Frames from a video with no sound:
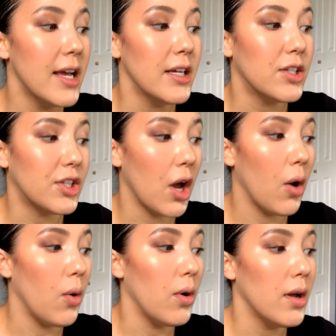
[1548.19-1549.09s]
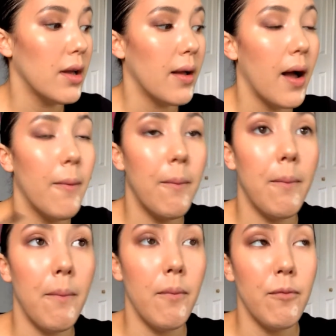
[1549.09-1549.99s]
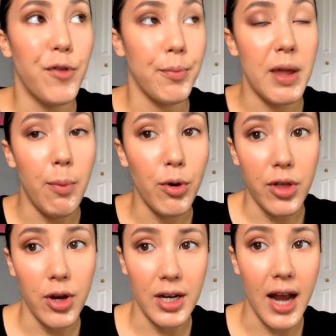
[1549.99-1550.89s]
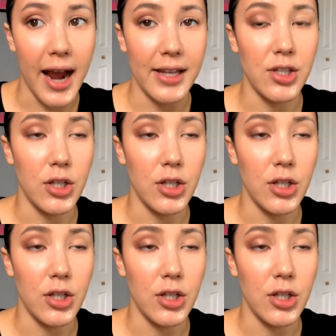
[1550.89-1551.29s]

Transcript: So for people with hooded eyes,